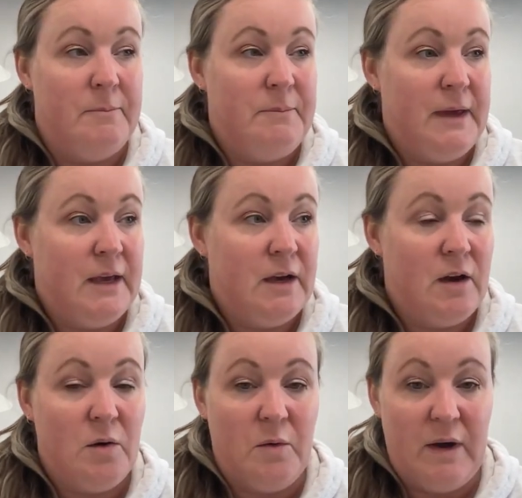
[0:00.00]

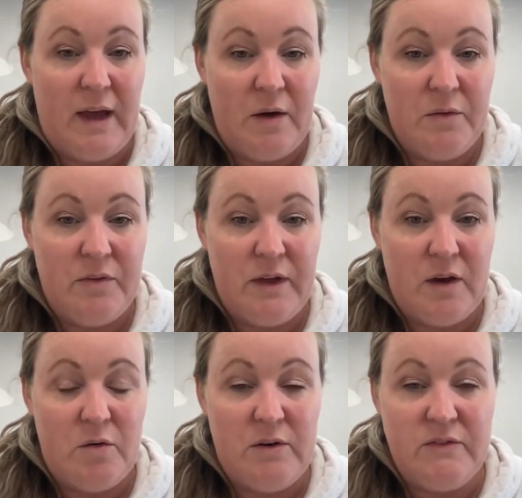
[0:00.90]
bigger or
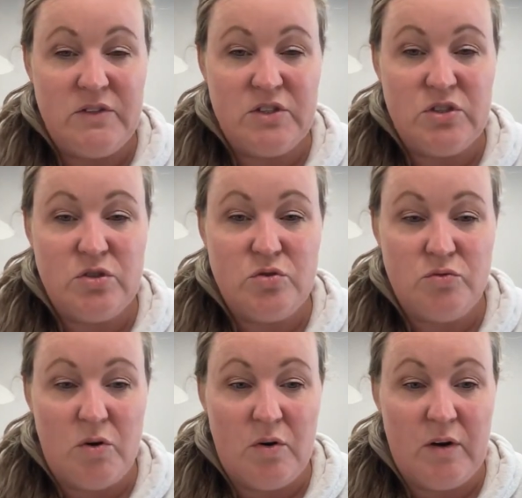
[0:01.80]
healthier or even just
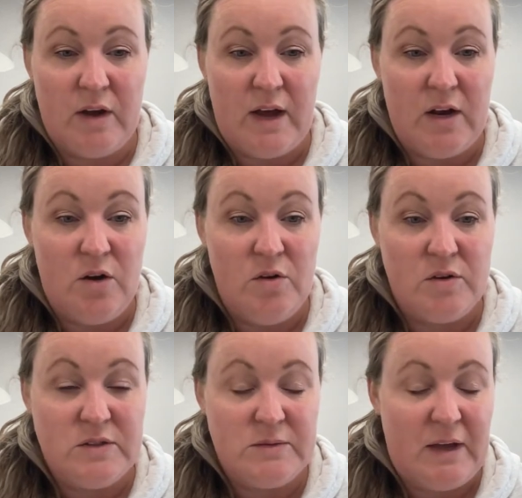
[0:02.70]
stronger and
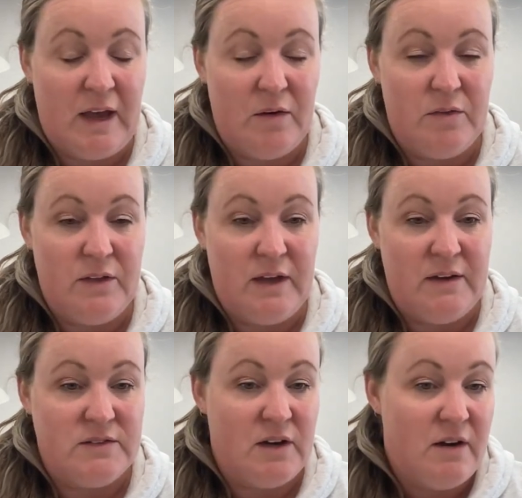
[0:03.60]
looks healthier.
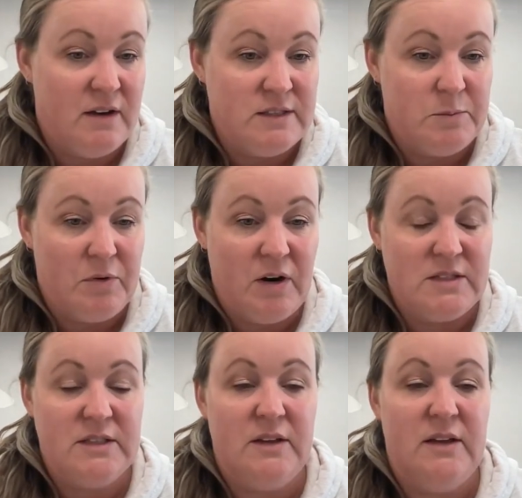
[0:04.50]
His eyes are
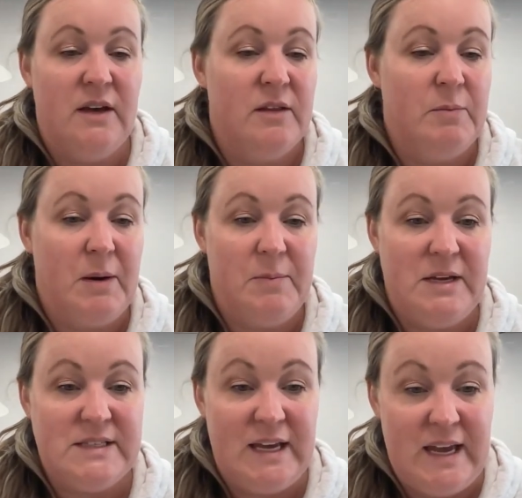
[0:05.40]
brighter than the other
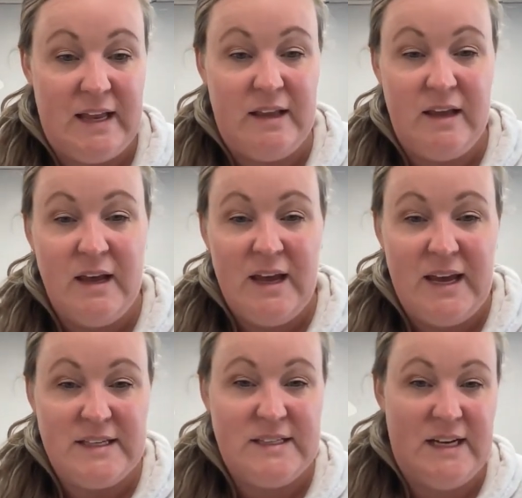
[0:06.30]
puppies in
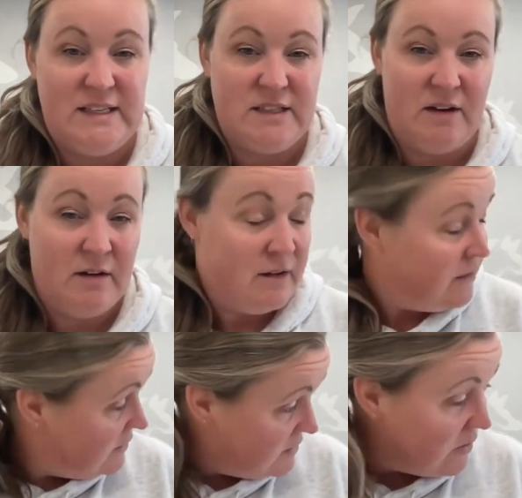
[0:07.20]
his litter.
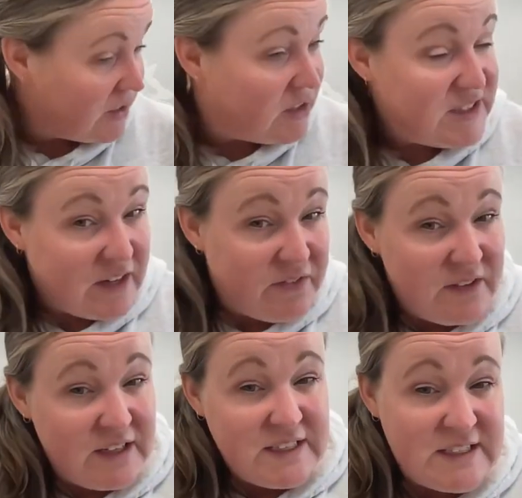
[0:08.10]
So I can
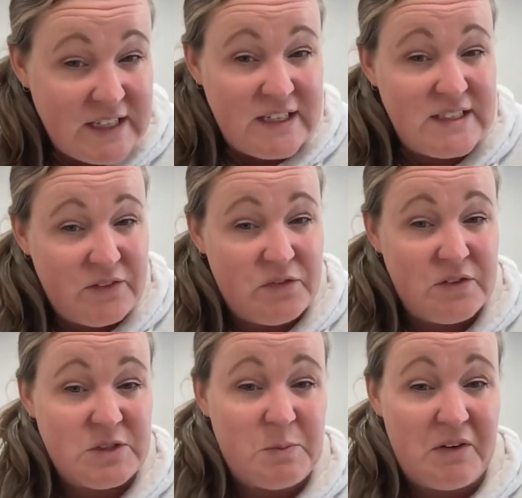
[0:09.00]
definitely see a
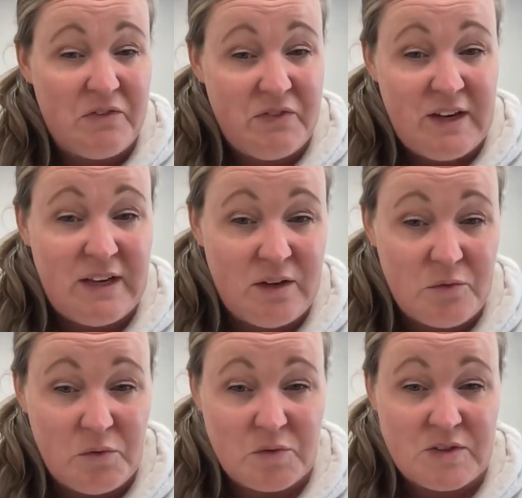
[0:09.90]
difference by feeding
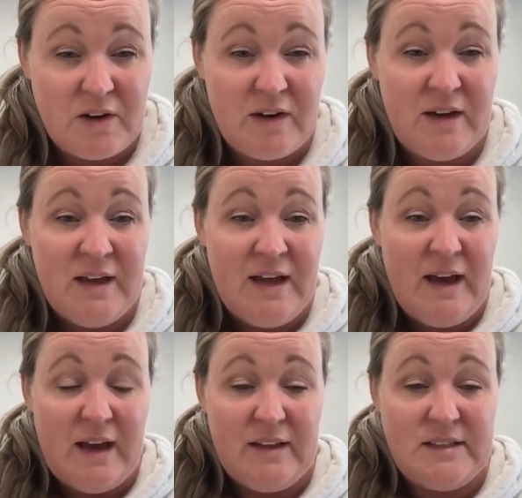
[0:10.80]
a raw diet,
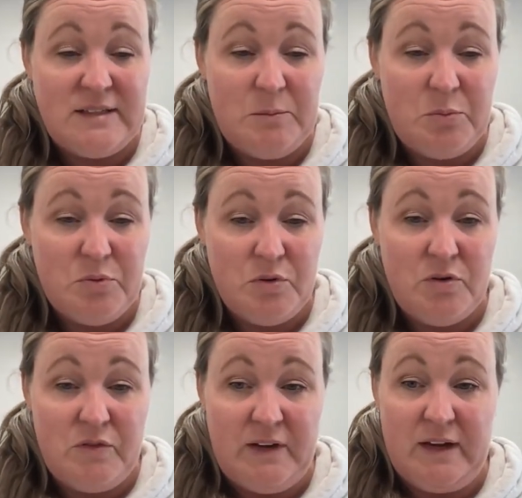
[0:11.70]
and it's
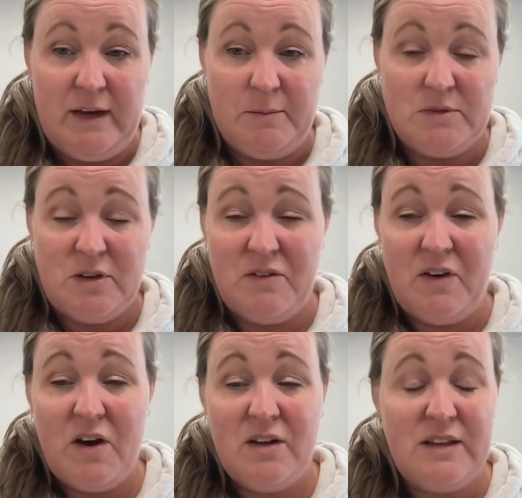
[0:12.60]
improving him. So I've
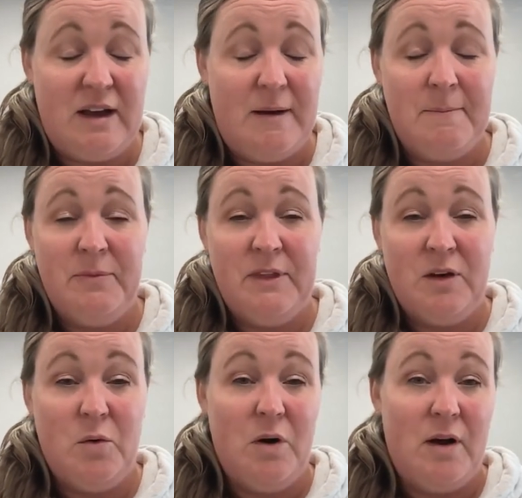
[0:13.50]
heard that,
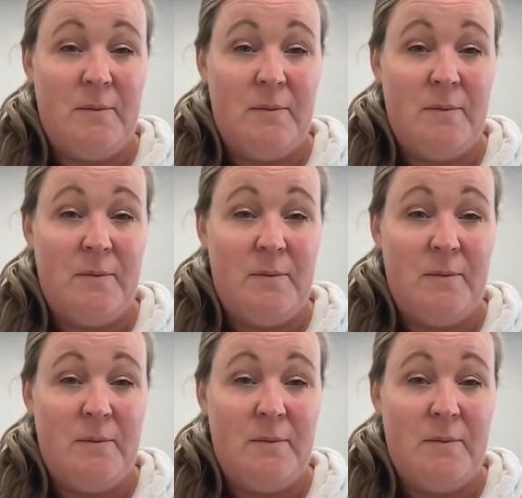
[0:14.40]
or